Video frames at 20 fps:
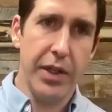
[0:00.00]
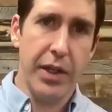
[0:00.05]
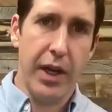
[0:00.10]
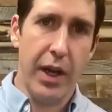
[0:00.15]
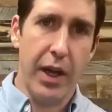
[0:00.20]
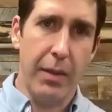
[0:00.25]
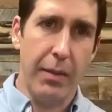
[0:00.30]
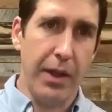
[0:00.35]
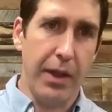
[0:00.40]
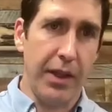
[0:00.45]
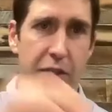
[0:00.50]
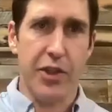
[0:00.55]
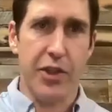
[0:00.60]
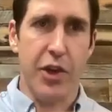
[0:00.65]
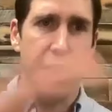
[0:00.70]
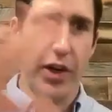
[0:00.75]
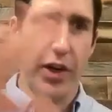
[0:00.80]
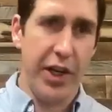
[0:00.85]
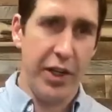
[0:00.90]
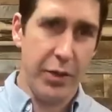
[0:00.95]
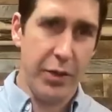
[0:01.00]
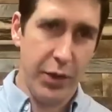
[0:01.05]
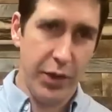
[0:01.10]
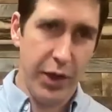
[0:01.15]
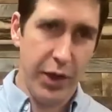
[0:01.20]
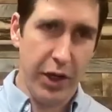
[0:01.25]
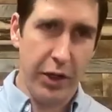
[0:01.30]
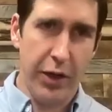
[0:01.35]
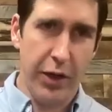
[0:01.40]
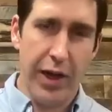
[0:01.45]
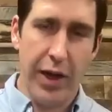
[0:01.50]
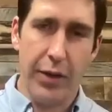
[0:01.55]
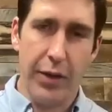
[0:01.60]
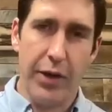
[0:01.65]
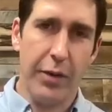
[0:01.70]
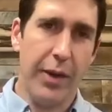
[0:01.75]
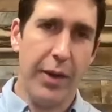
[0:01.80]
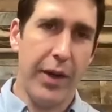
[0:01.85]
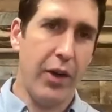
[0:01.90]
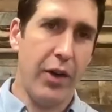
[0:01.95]
um, like the sardines we were talking, you and I were
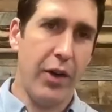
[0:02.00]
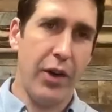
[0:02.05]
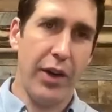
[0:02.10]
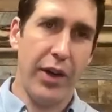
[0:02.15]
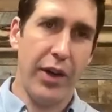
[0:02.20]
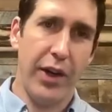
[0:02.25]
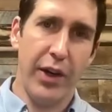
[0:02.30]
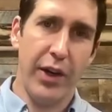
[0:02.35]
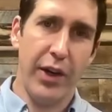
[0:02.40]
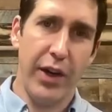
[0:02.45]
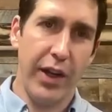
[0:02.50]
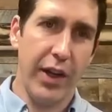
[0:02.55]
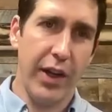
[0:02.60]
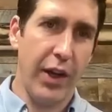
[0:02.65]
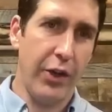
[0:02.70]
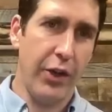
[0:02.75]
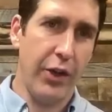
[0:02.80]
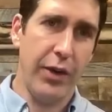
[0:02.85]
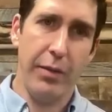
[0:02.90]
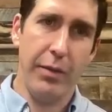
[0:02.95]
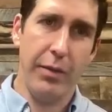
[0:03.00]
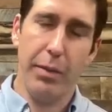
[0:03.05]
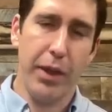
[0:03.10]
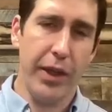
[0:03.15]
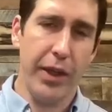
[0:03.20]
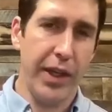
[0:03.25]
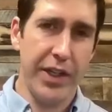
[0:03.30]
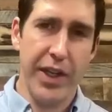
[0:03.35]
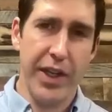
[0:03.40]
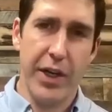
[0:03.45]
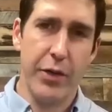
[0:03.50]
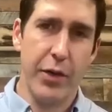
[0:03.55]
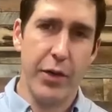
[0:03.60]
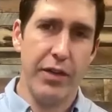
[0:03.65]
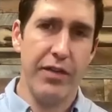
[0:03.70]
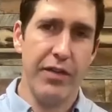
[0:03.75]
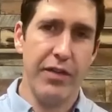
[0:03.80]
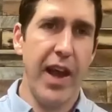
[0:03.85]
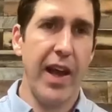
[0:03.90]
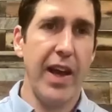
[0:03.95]
talking about earlier, like other plenty of
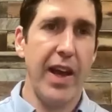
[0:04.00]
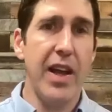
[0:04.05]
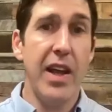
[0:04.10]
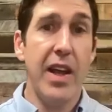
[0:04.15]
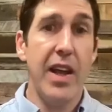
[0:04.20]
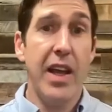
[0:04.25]
saturated fat.